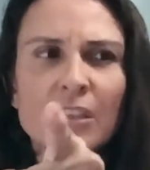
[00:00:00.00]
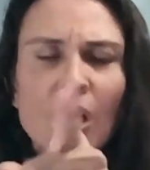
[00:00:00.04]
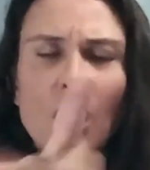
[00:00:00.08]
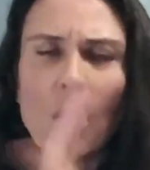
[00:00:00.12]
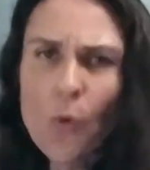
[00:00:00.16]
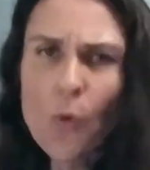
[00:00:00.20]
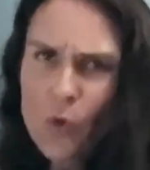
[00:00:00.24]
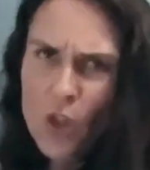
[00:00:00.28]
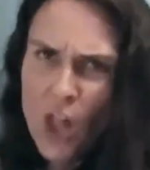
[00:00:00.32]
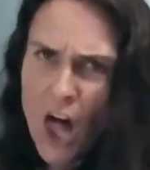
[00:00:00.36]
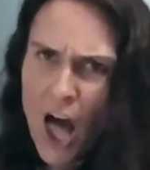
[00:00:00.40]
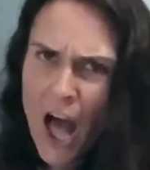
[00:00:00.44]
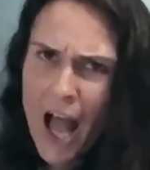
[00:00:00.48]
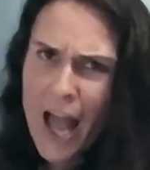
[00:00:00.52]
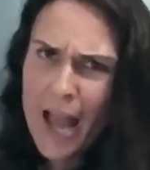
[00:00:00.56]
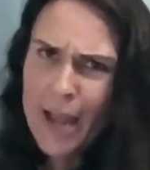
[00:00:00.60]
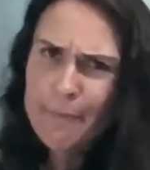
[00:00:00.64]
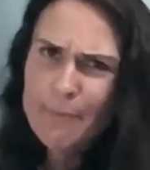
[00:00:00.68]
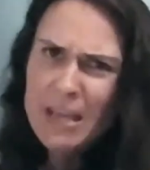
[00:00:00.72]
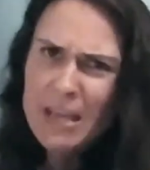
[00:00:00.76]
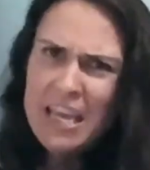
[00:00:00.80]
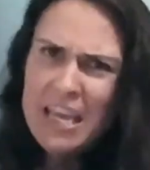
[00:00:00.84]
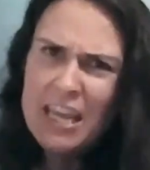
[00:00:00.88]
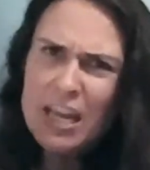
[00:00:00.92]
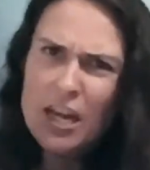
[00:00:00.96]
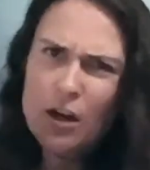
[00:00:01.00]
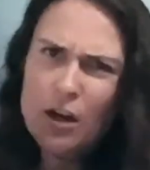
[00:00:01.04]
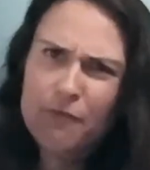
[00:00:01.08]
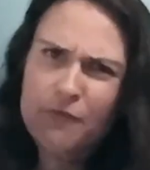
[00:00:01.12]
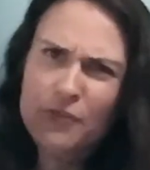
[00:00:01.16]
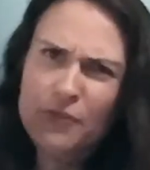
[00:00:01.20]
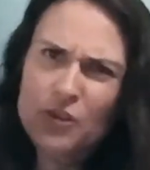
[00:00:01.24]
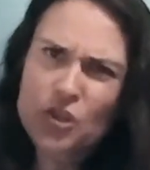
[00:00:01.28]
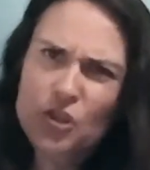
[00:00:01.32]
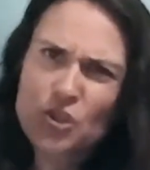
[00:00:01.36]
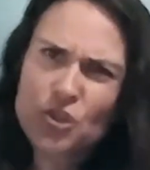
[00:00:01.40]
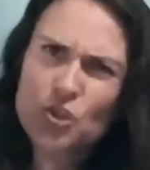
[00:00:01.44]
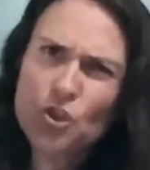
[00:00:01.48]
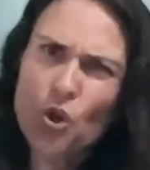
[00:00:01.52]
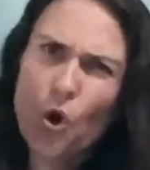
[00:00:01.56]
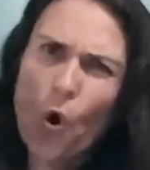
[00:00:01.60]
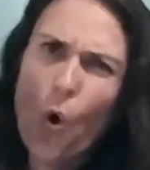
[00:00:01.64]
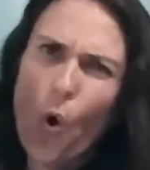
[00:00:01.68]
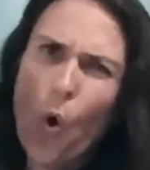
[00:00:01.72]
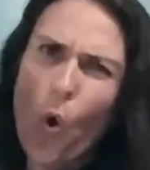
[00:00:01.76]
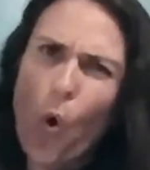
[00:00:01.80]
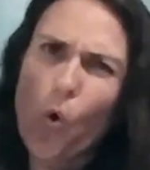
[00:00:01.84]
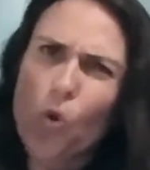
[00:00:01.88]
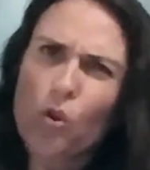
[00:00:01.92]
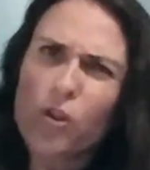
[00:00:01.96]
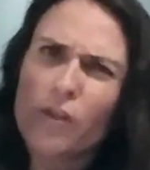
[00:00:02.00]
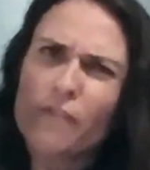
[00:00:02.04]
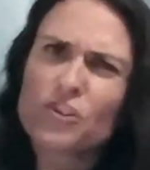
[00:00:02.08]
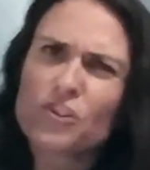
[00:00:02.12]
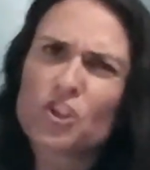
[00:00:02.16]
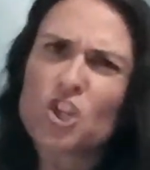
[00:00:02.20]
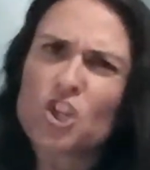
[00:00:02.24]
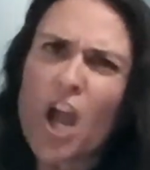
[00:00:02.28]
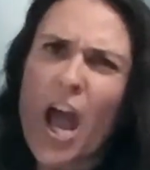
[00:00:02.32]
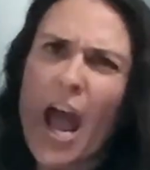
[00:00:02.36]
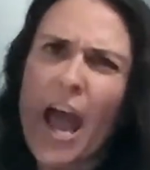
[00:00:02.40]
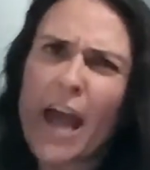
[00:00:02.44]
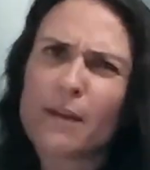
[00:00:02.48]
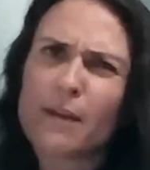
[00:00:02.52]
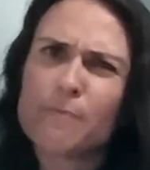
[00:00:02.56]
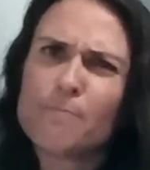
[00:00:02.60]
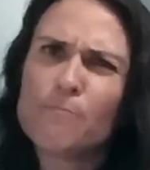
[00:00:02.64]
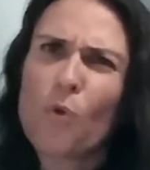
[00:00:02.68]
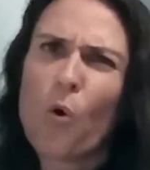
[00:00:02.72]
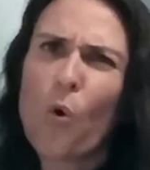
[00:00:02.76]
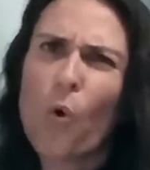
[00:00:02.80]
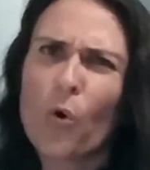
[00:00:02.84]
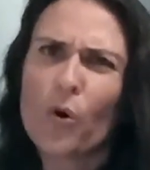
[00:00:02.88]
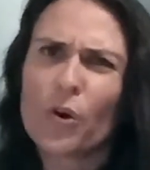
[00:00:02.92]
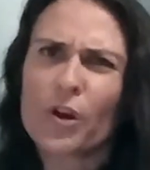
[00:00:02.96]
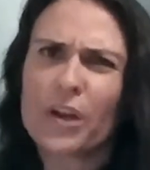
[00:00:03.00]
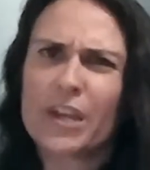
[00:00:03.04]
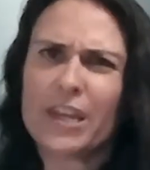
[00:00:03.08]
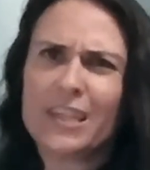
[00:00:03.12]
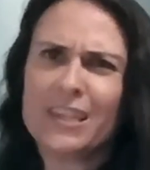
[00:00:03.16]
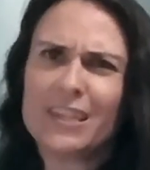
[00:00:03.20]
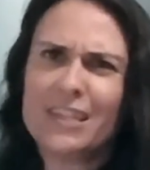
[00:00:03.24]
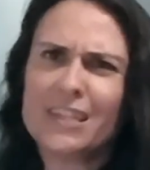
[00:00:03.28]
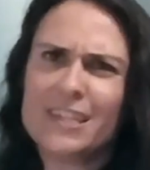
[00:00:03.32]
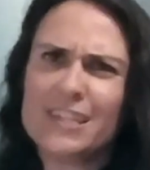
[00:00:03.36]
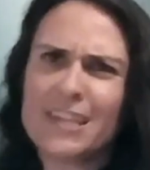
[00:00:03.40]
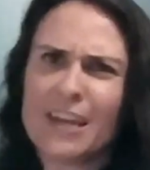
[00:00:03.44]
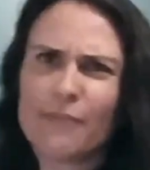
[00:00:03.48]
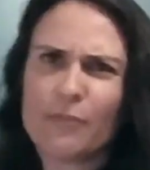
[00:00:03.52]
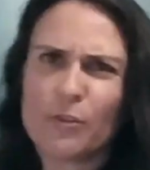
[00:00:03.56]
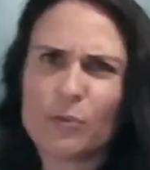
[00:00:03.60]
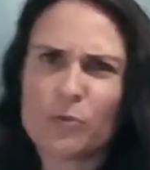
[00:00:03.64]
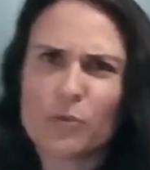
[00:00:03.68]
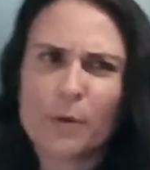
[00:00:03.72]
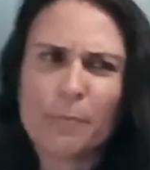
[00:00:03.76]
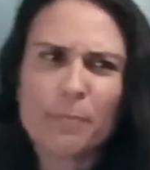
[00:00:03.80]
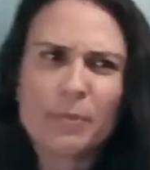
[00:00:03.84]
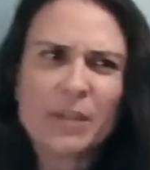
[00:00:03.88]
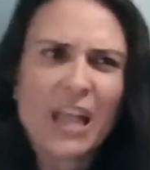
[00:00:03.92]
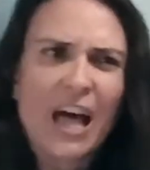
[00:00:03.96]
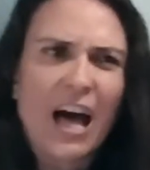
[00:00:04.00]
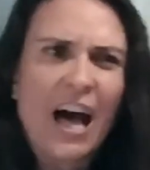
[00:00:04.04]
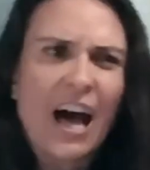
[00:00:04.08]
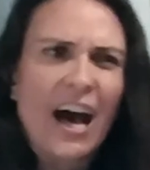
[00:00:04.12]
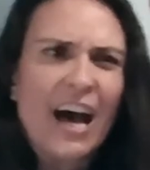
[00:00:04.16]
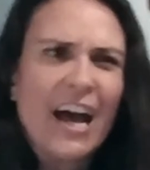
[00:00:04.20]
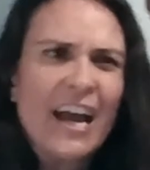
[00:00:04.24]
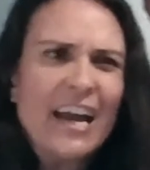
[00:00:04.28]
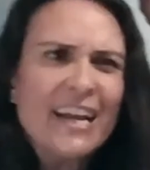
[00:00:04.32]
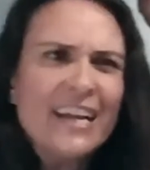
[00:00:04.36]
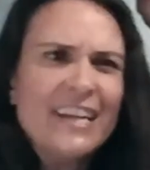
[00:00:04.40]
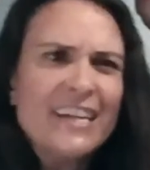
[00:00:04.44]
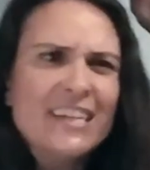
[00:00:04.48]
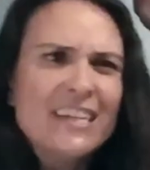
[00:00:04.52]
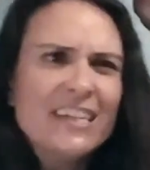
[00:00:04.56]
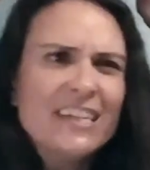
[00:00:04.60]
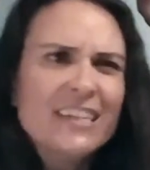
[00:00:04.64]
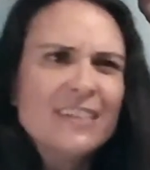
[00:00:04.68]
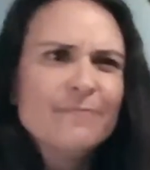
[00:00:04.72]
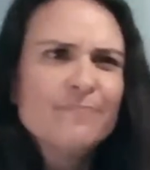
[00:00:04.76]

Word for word: Well, I'm here for the soul of Jack Morgan, the devil replied.